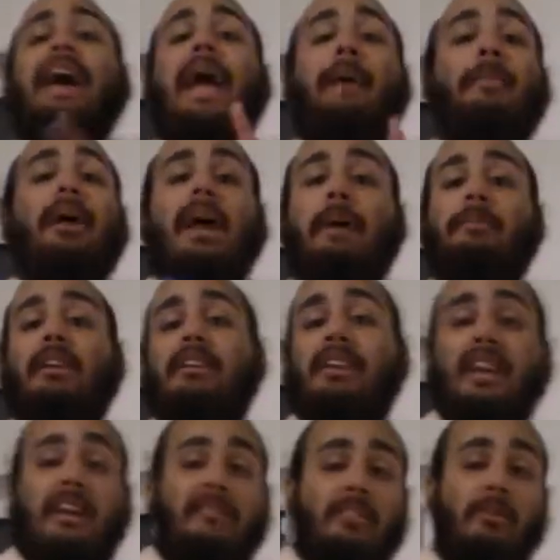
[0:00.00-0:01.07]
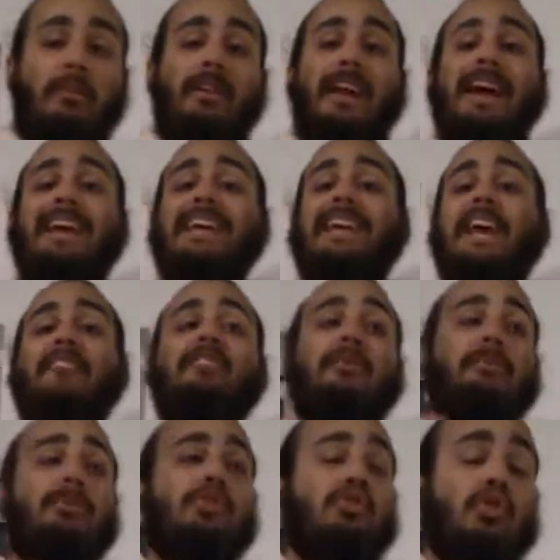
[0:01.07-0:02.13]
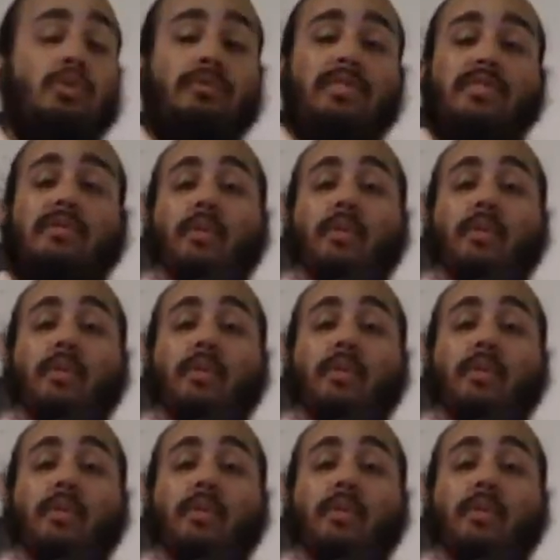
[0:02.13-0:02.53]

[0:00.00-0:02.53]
Abraham didn't give them a lie. He gave them the truth as